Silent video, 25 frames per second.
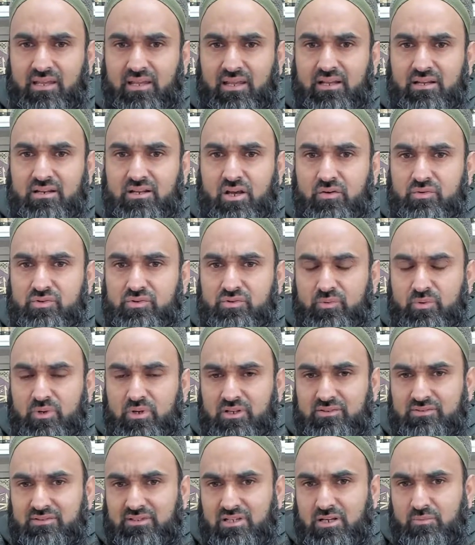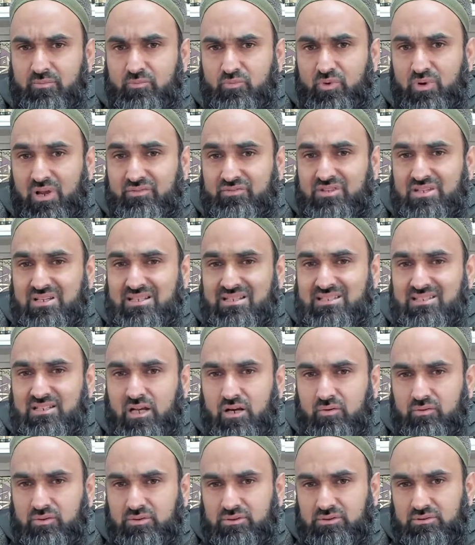hours sleep, we have 16
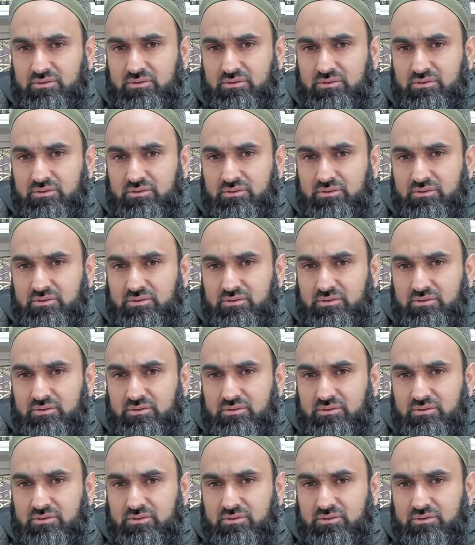hours.